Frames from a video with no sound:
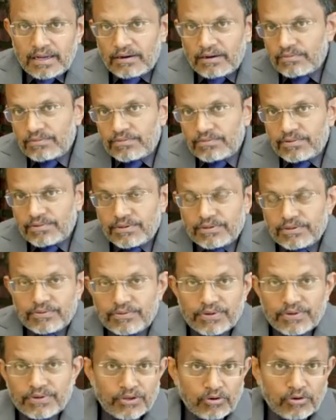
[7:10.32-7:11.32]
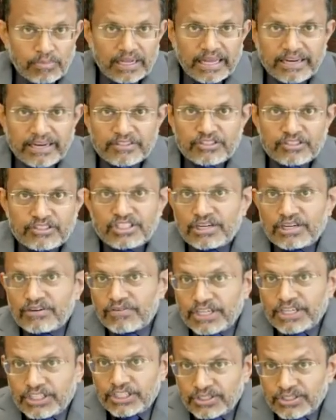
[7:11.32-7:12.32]
Now, renewable energy
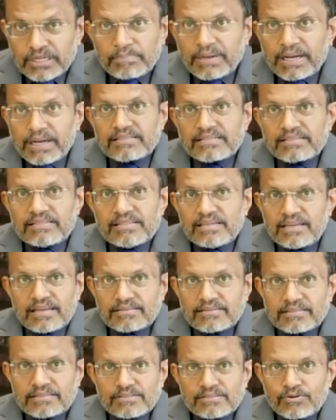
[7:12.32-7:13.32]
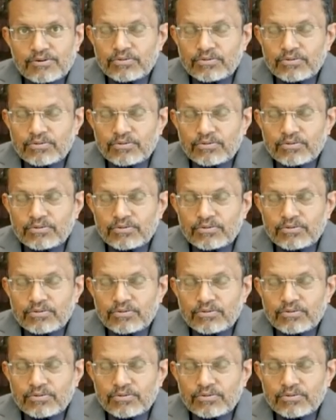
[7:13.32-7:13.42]
generation capacity has